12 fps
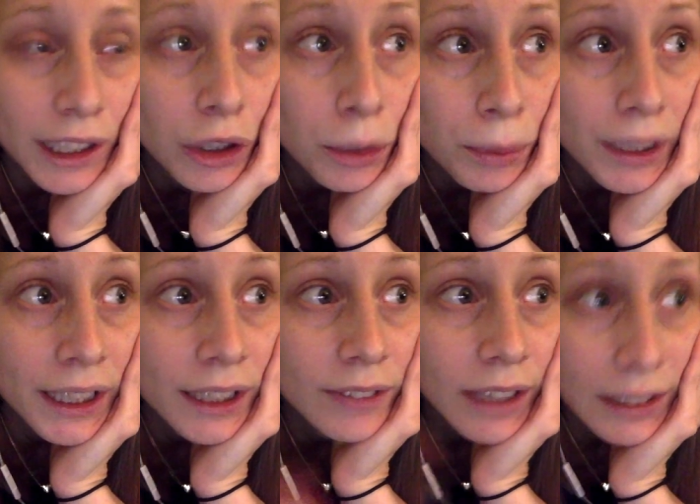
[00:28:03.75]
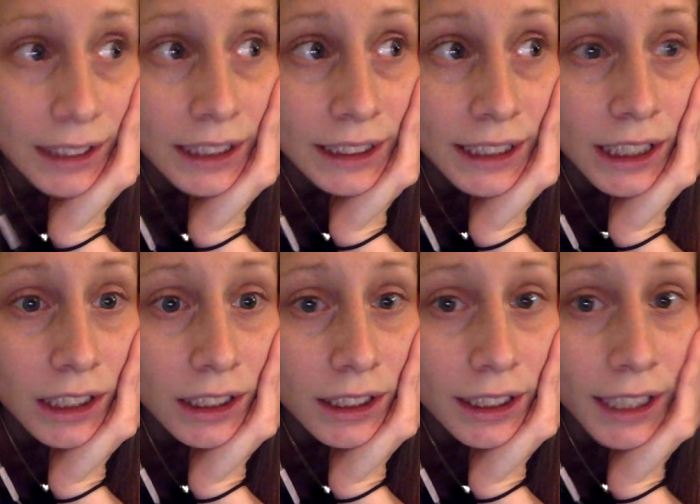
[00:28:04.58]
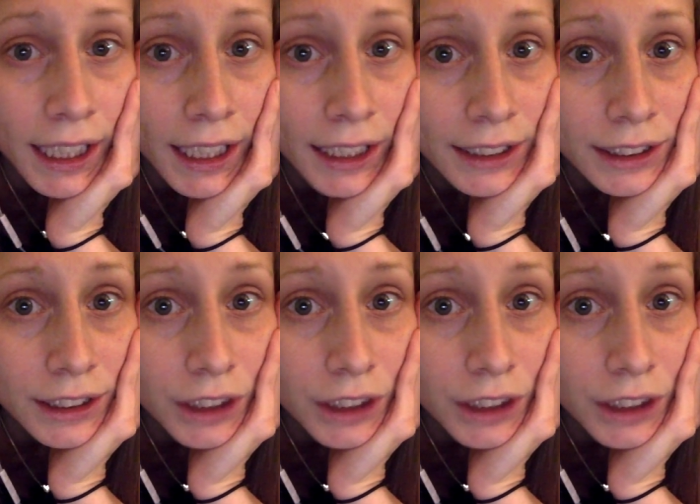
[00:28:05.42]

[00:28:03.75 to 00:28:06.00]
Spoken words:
incorporated a Valentine's Day look and,